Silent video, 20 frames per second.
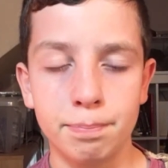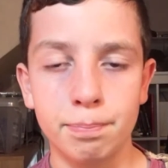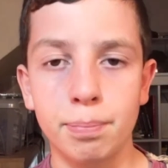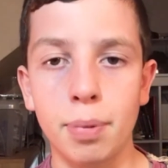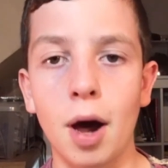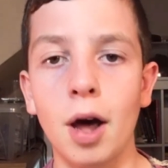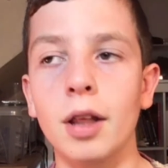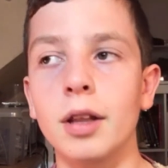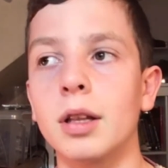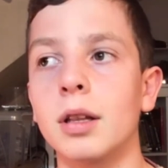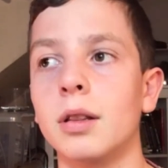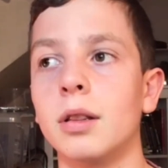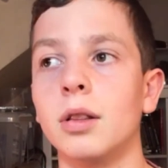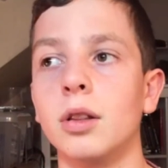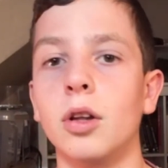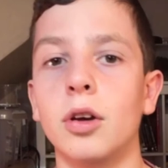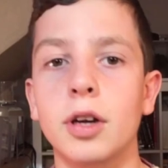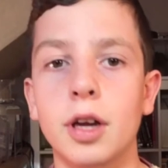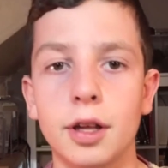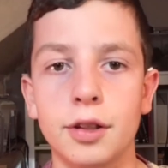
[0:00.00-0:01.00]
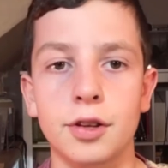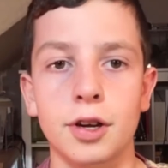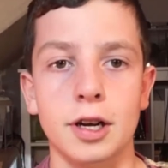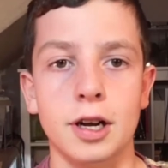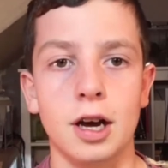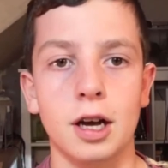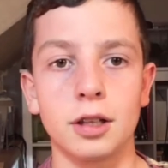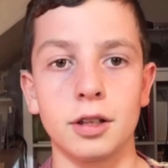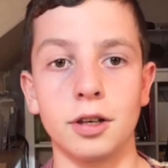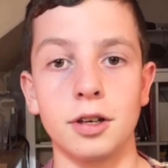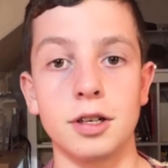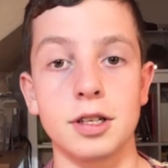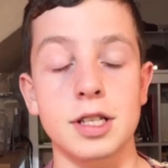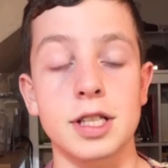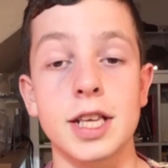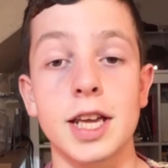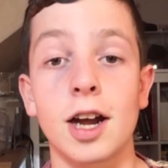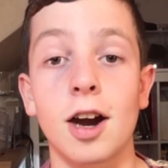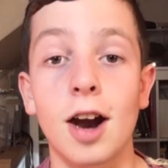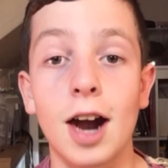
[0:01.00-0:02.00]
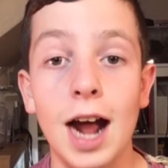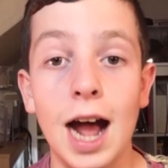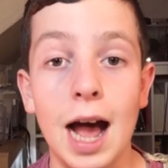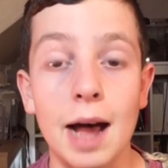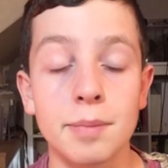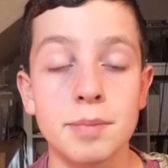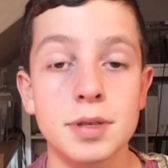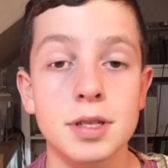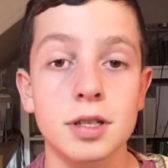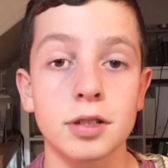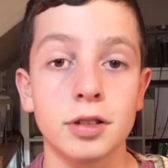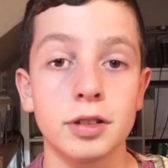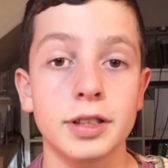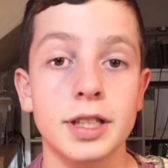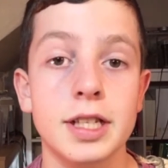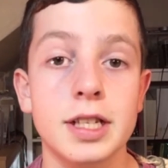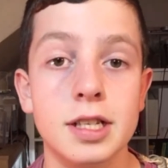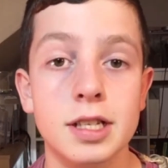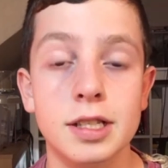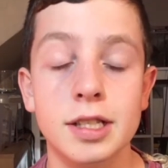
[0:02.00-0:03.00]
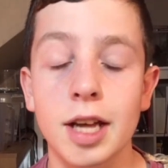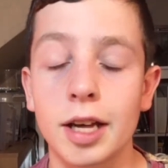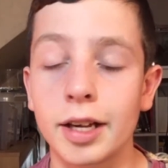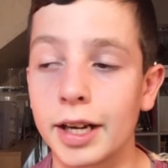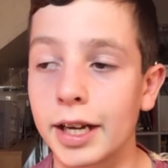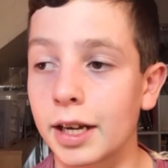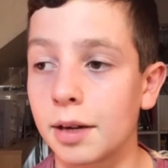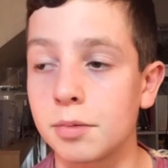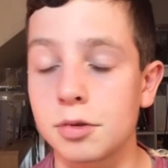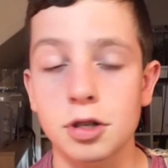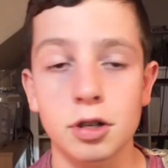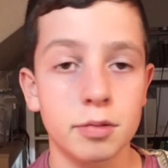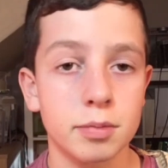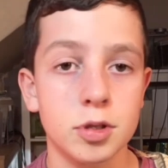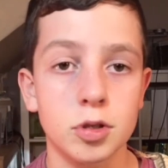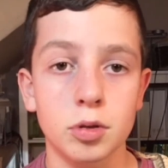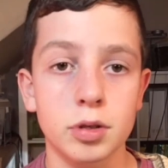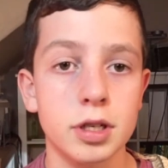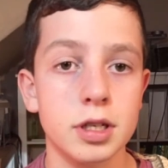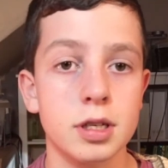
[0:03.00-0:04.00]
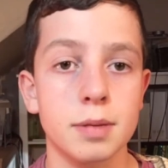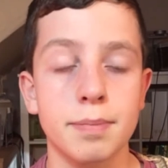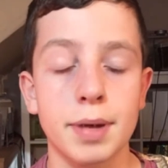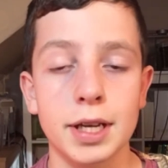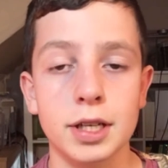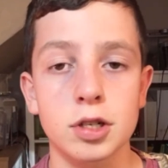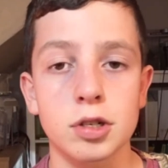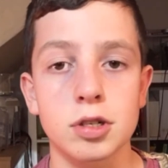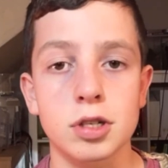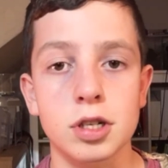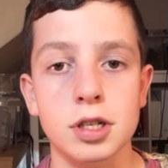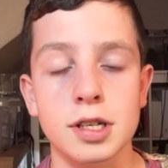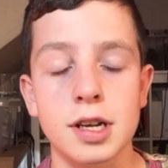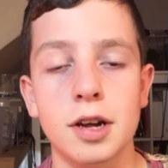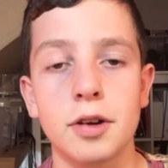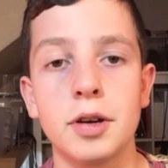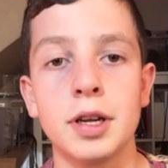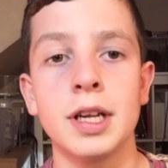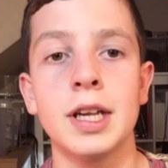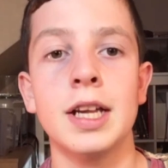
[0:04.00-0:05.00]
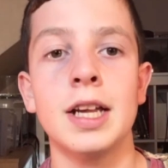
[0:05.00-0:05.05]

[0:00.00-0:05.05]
But look at their colours, they are absolutely stunning. I'm sure I'm showing you some pictures just now.